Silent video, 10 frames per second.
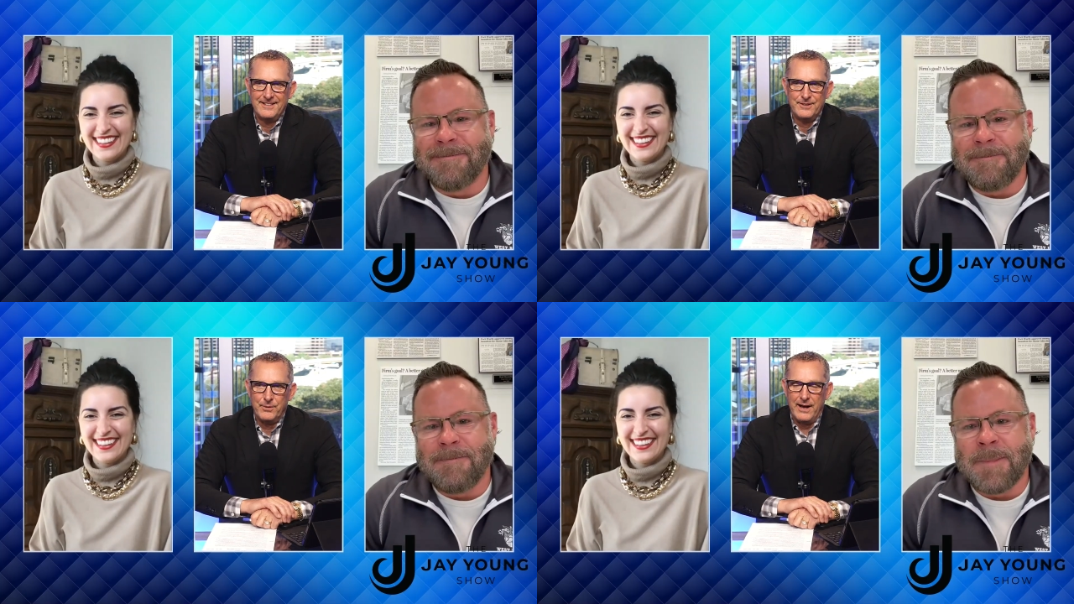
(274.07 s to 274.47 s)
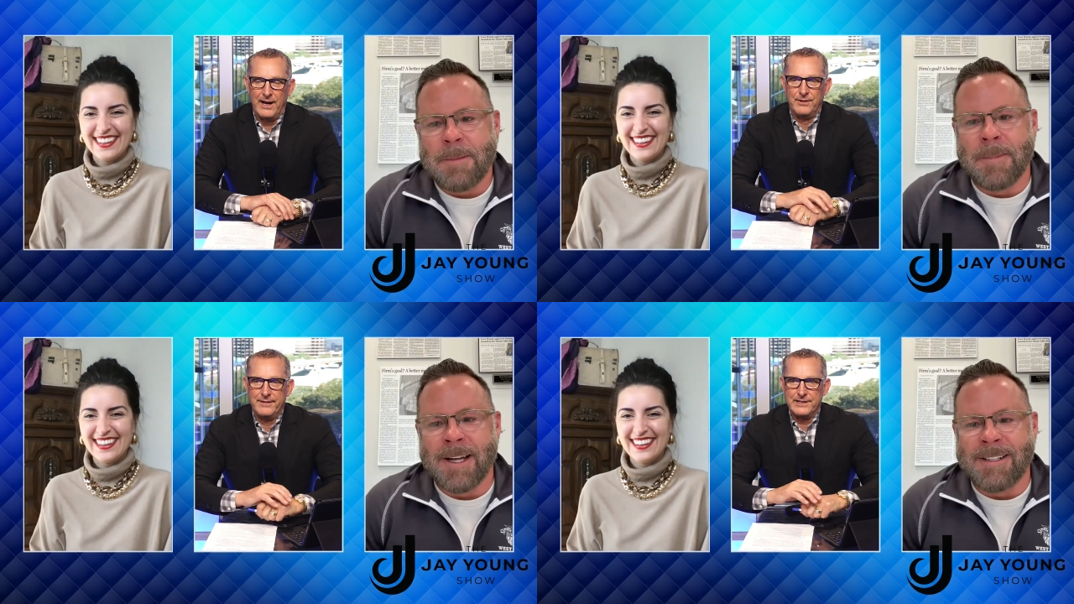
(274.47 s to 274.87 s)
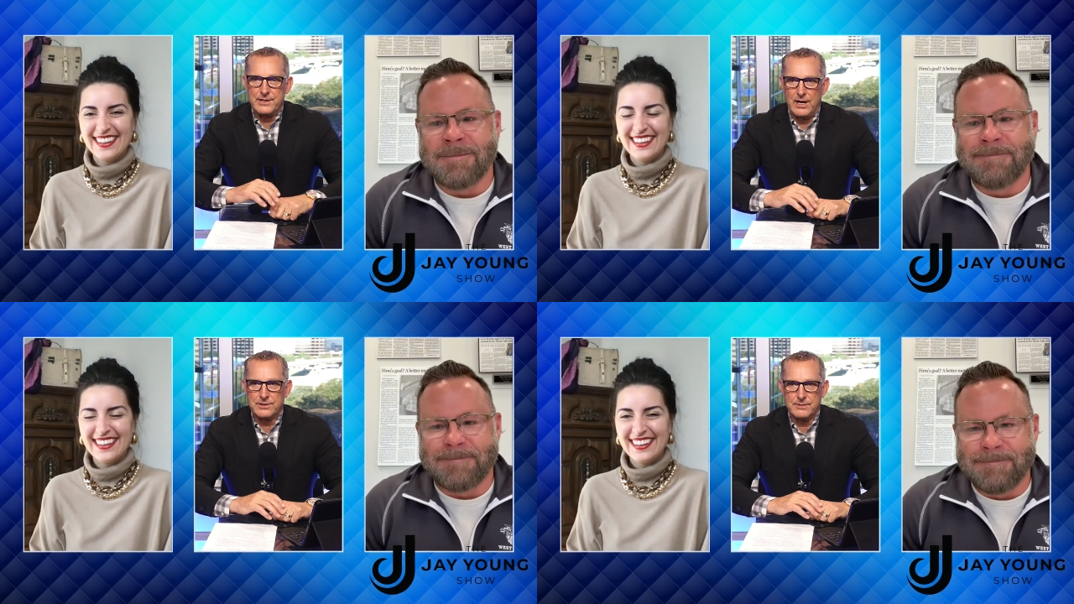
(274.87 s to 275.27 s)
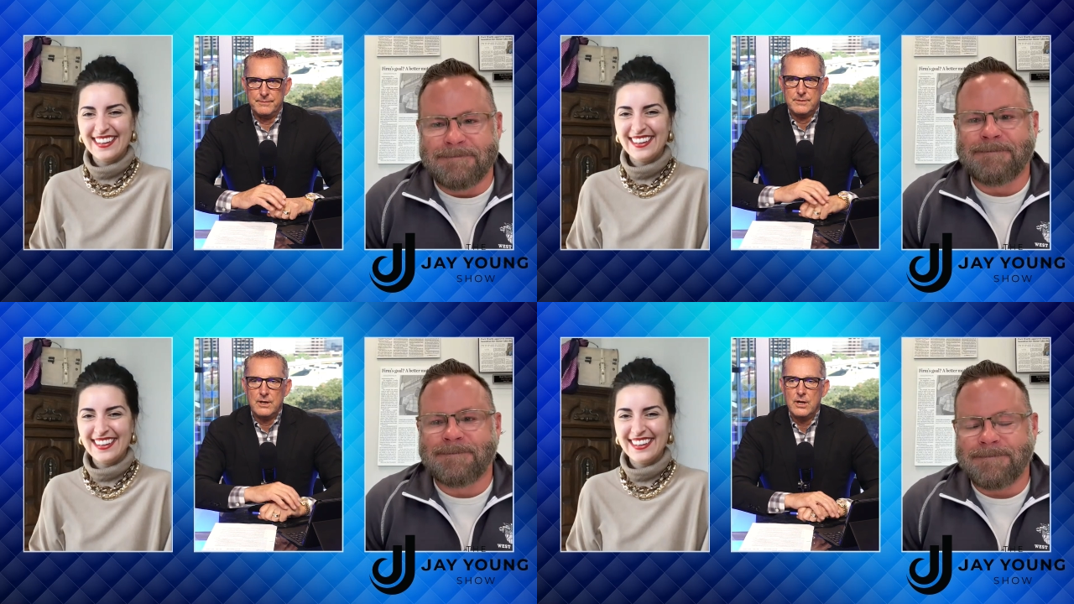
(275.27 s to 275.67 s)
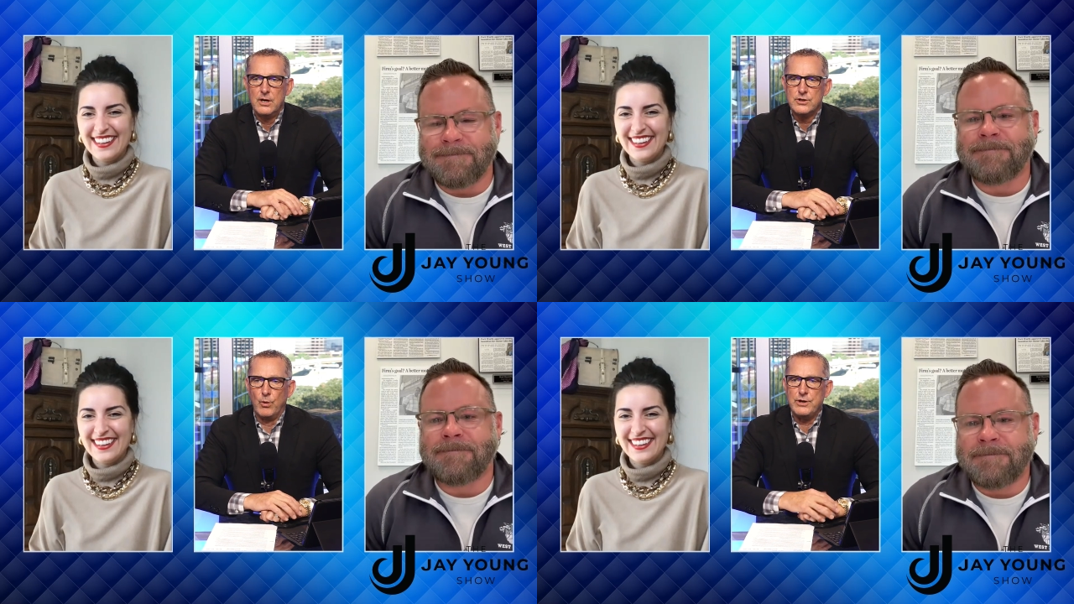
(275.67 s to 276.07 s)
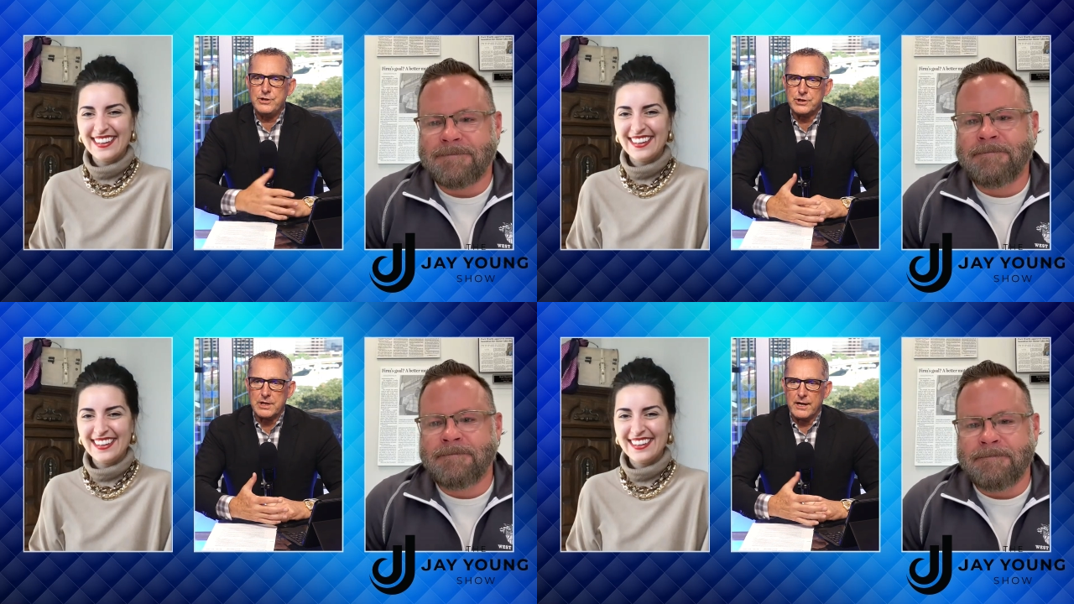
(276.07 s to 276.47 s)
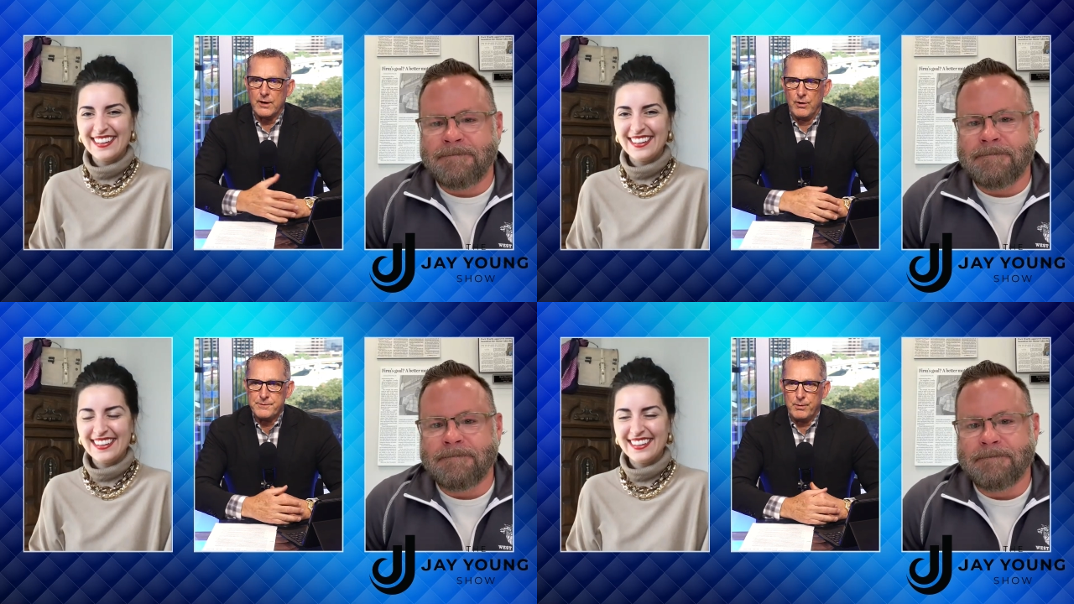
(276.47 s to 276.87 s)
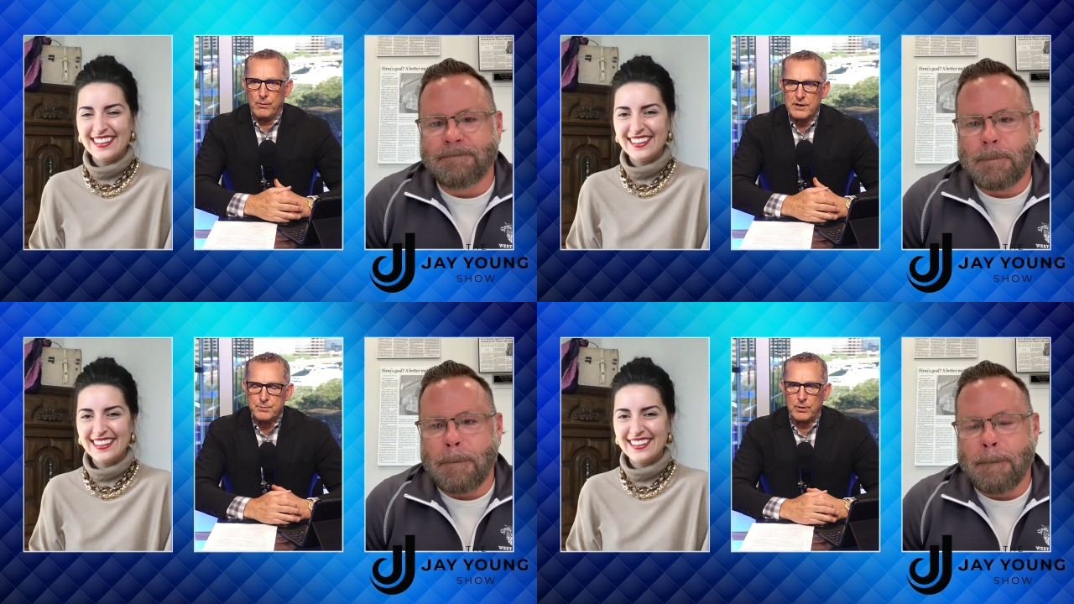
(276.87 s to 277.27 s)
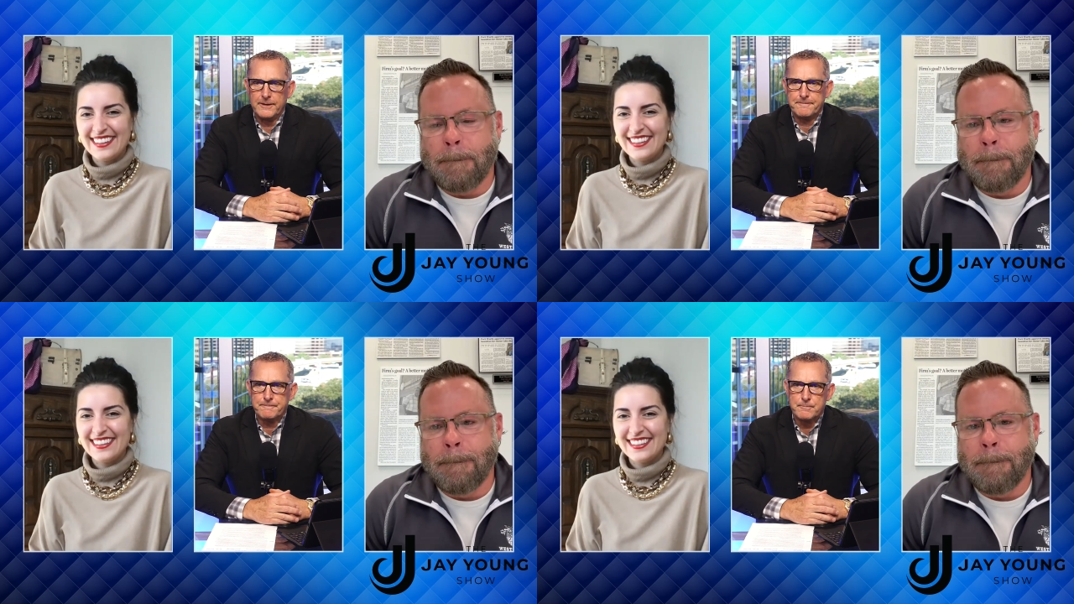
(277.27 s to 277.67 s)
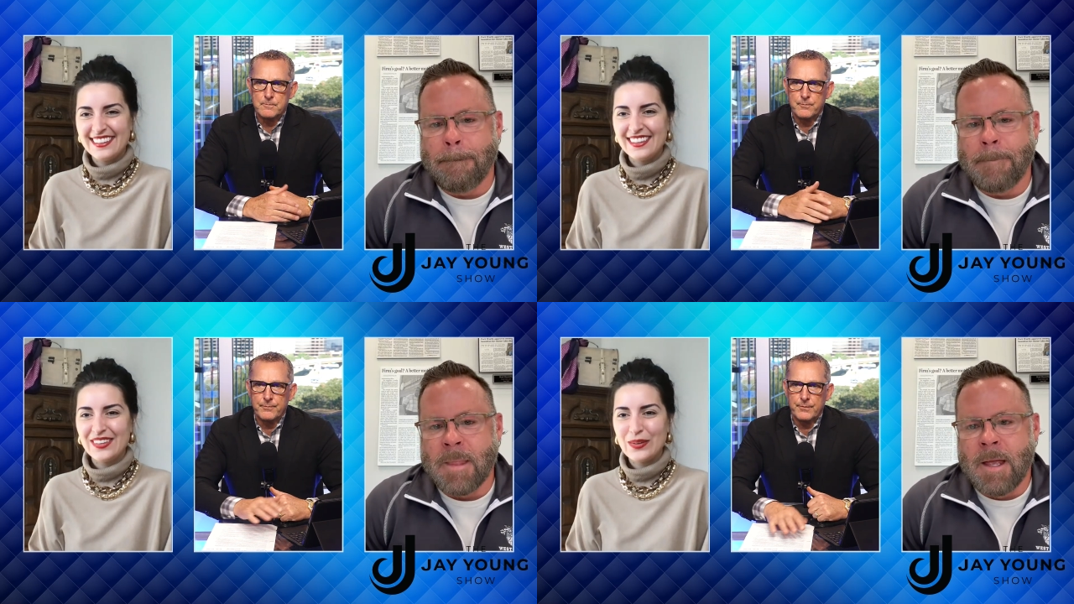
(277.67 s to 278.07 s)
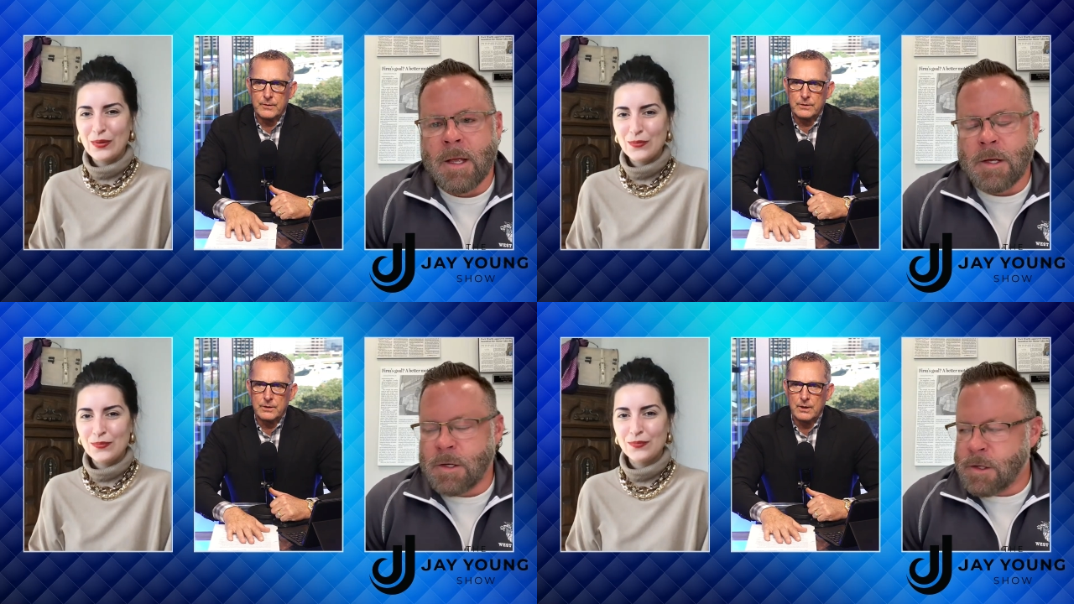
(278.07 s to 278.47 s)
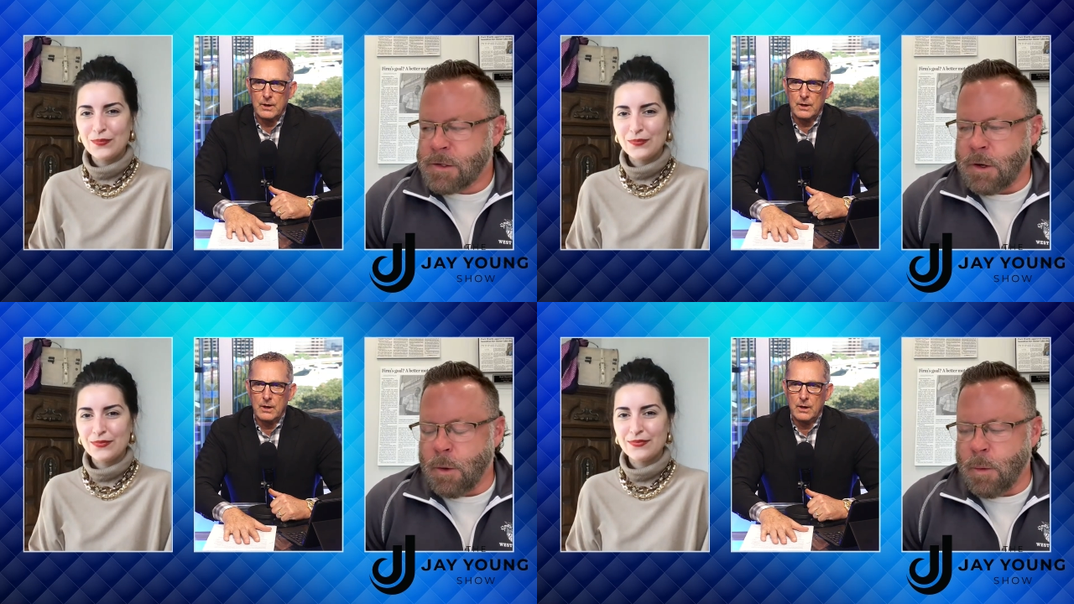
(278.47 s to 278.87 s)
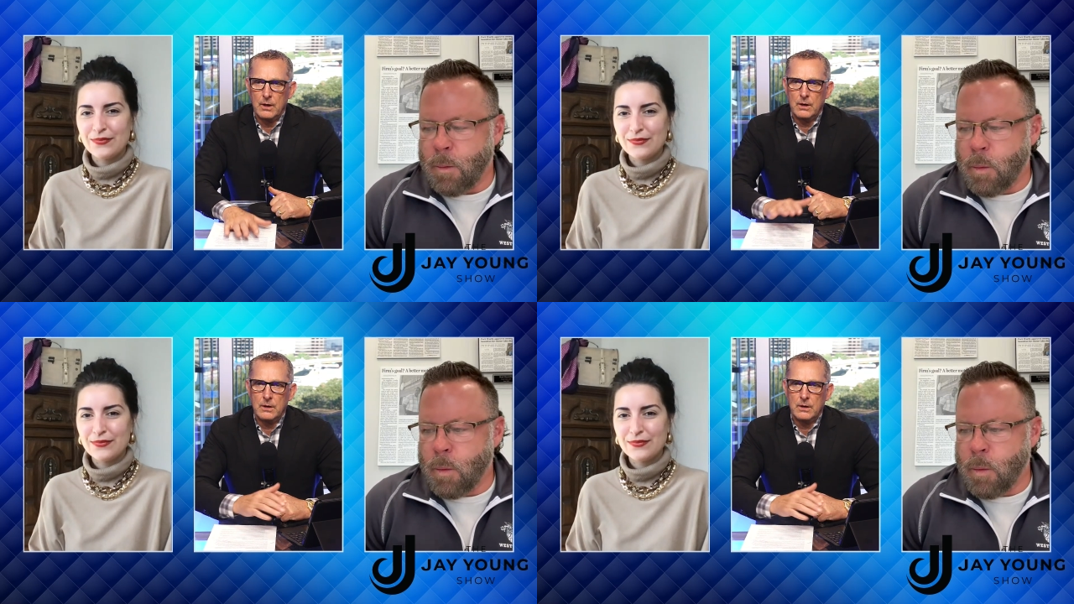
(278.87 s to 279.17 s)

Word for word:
Speaker 1: Wow, that's awesome. So what did you study at West Point?
Speaker 2: So